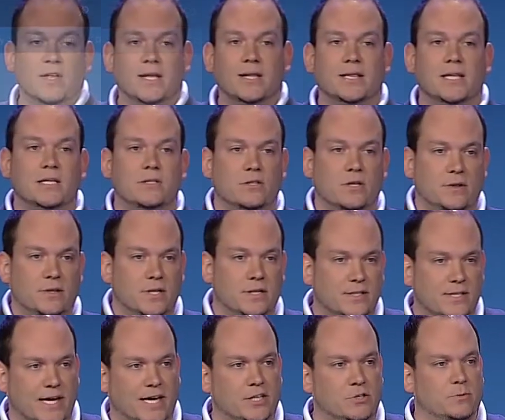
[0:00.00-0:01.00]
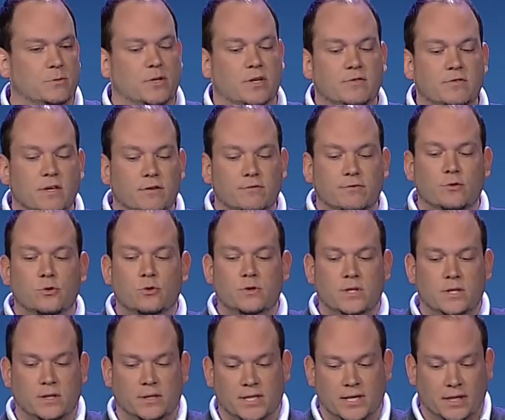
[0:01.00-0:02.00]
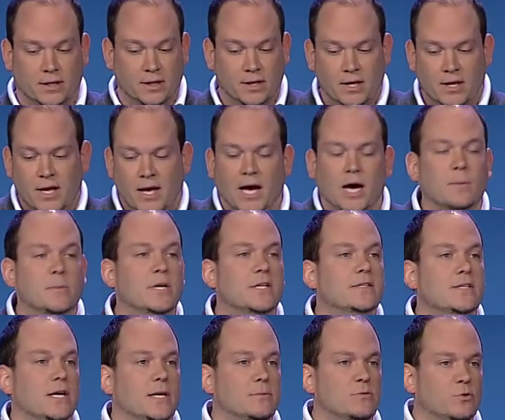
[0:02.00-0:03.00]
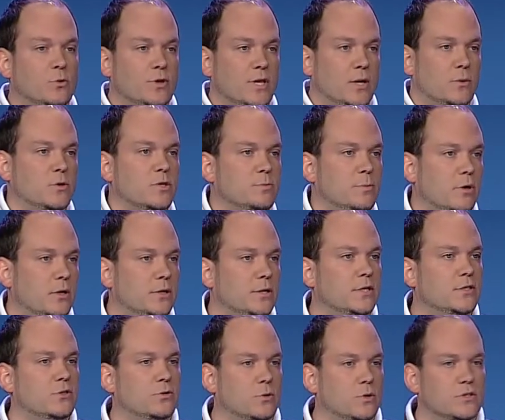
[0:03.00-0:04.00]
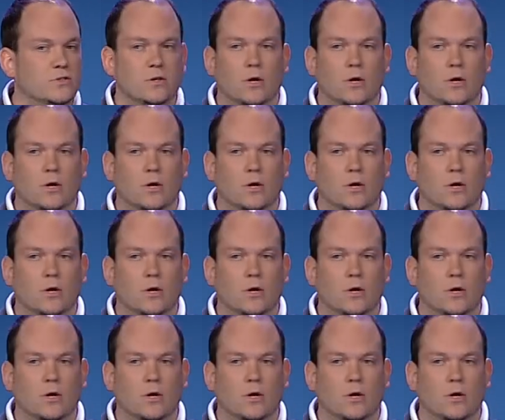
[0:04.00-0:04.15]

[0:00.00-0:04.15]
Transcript: clicked on the attachment, if they viewed the link, how many times were they responding to us?